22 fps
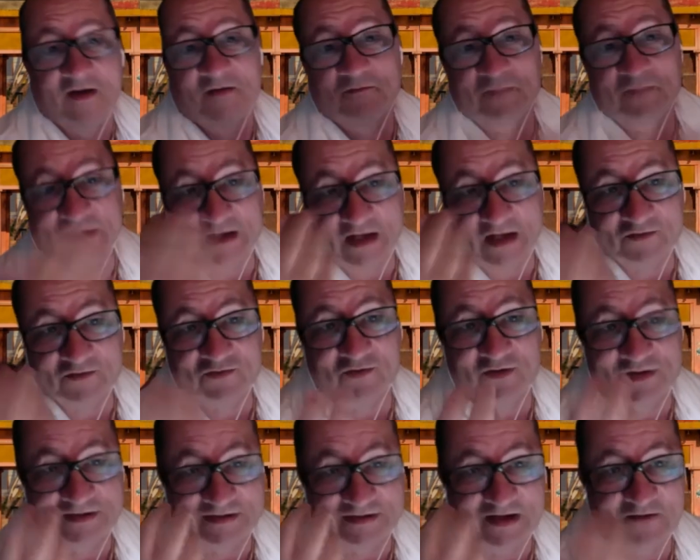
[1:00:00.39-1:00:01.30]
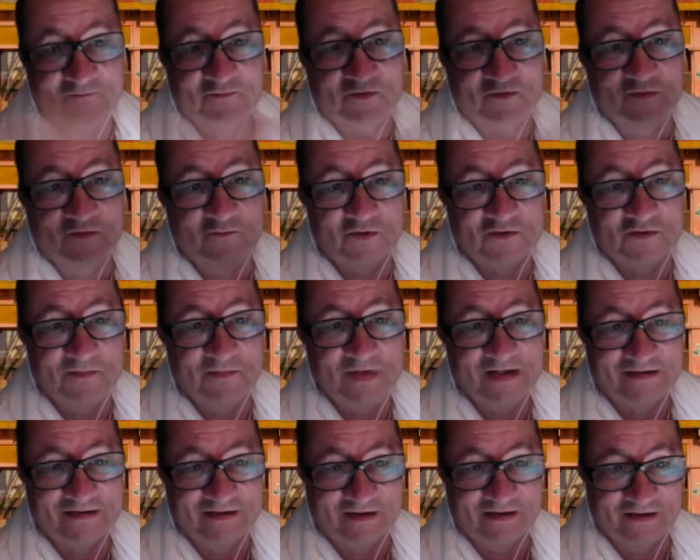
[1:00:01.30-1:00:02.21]
But actually something was
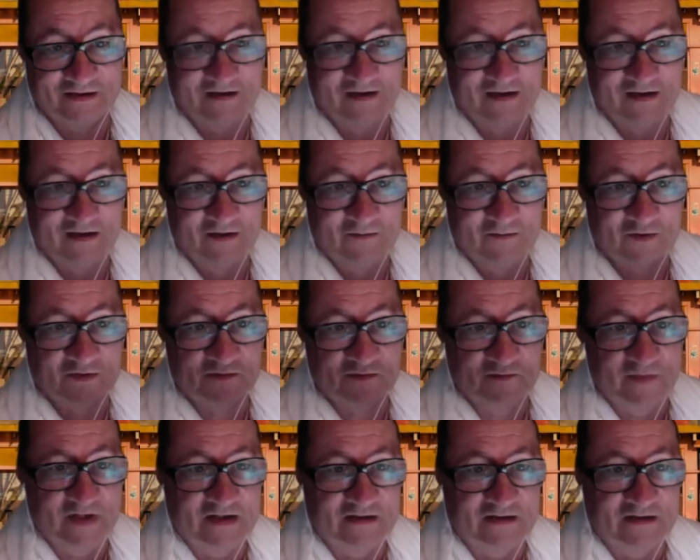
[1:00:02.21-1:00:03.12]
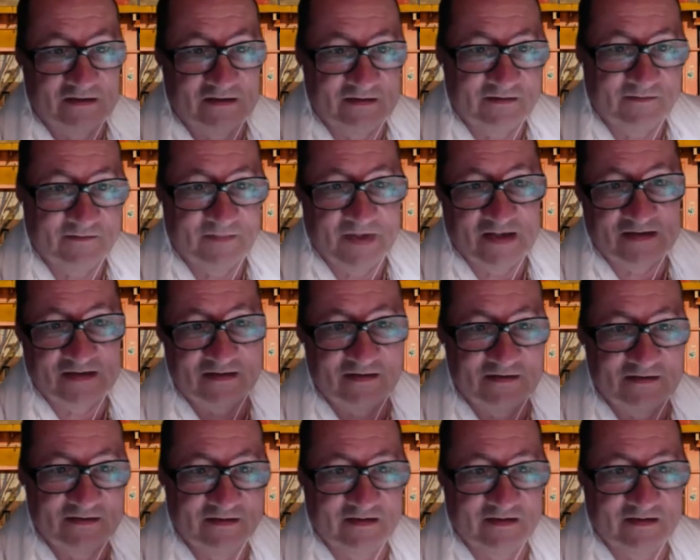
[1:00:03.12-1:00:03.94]
missing. Was missing